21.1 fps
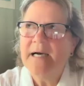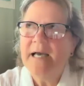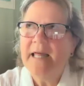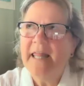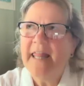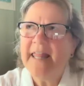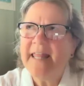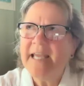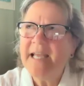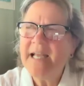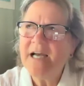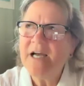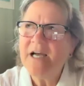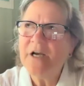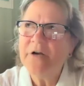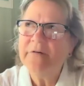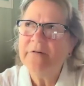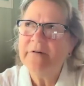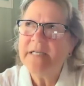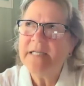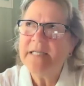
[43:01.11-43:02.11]
I think I
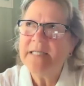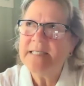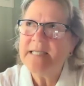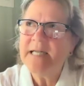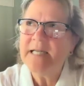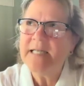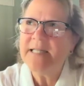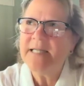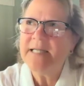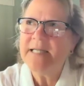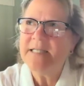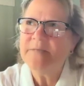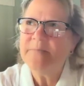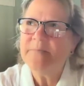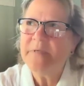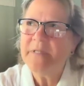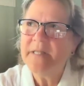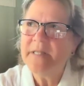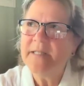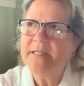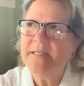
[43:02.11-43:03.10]
already said this,
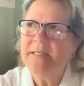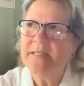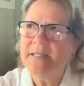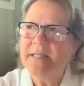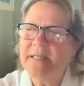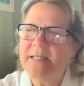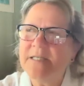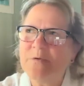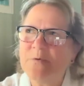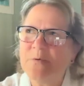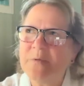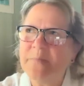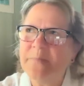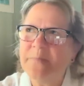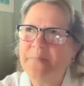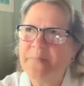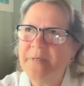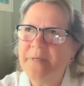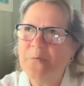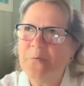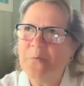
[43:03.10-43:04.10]
but this, this would
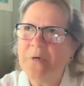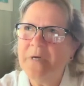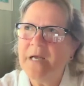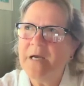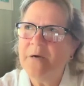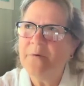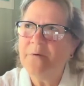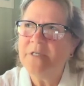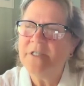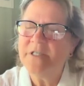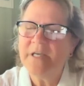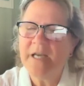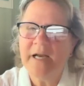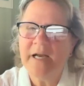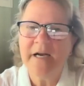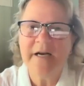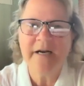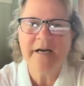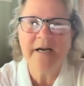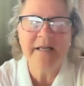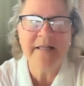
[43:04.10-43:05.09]
be what I would
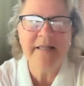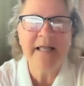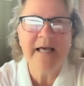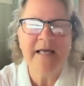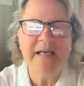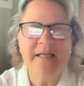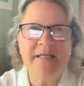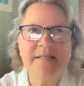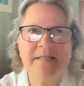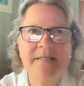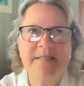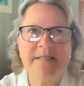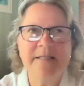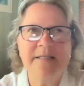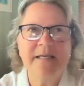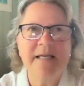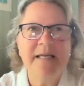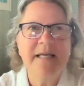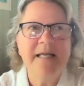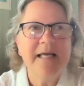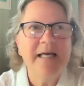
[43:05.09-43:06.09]
share. And that is,
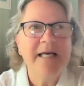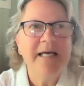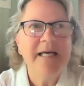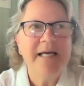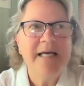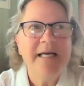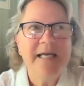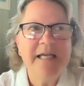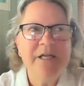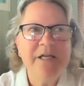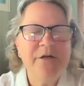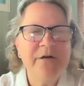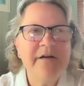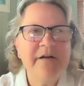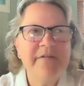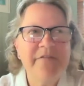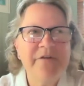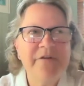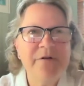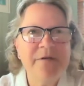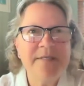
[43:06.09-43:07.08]
you know,
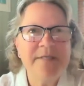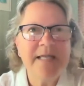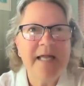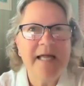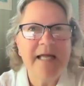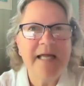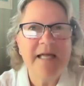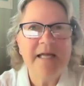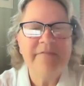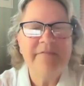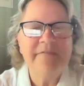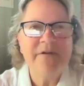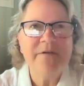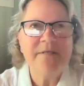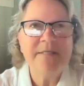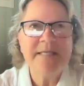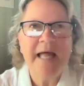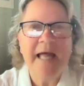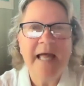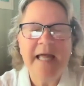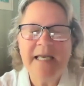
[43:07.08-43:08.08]
if there's if
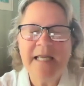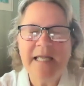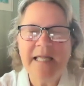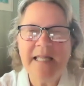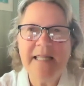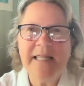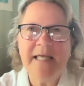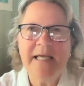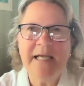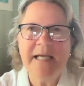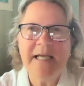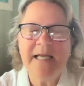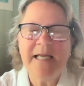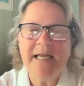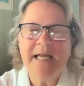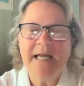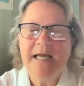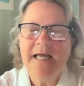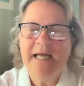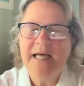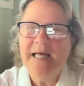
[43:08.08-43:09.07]
there's anything
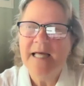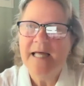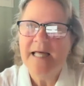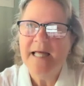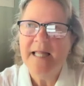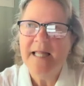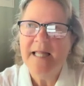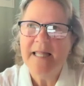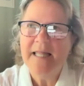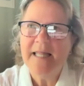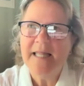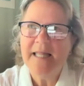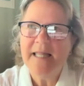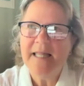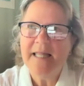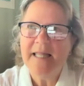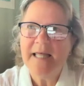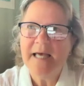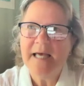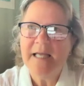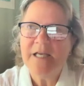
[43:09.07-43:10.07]

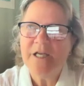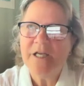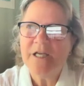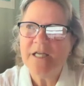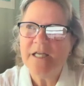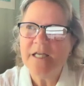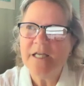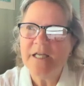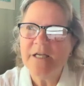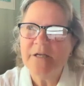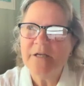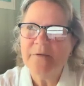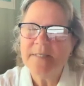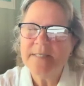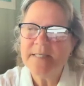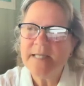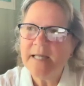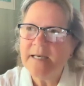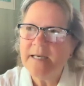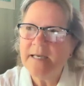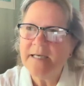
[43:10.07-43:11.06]
that you
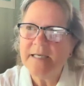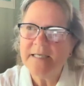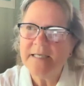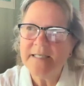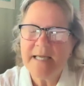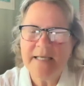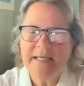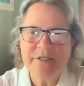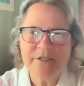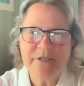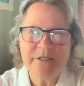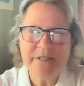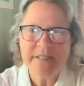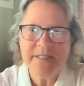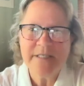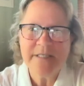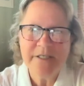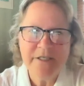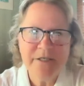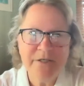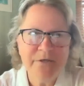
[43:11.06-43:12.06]
set an intention
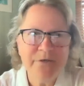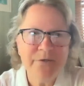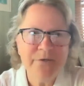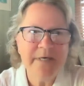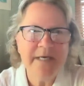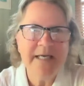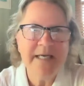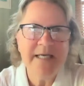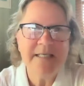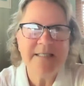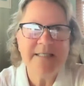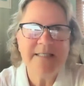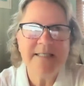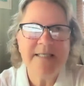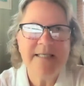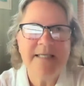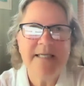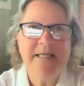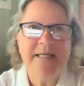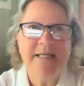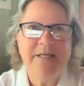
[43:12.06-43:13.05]
to do, it's
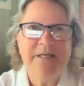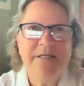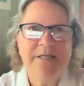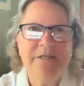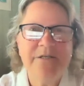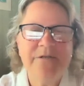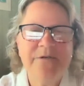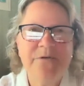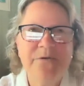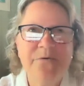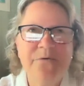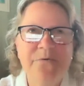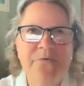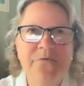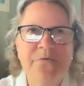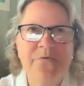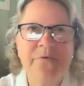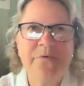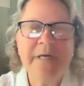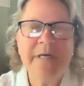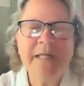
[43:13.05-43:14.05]
to
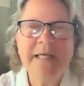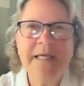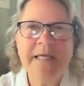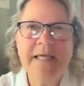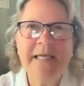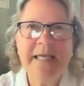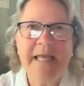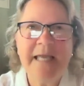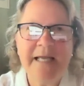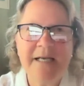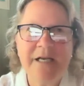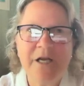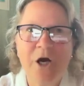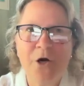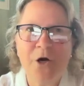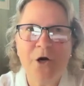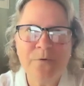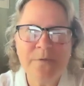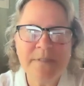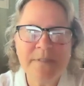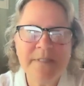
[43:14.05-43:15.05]
really get
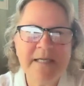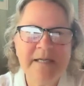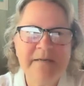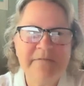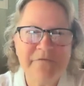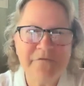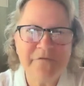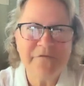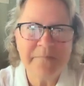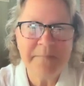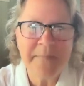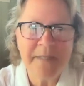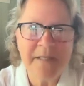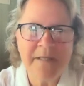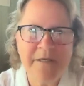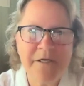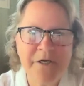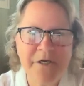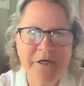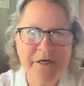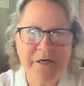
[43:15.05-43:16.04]
cozy and
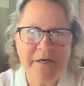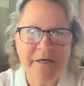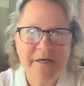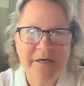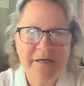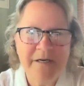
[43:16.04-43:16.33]
familiar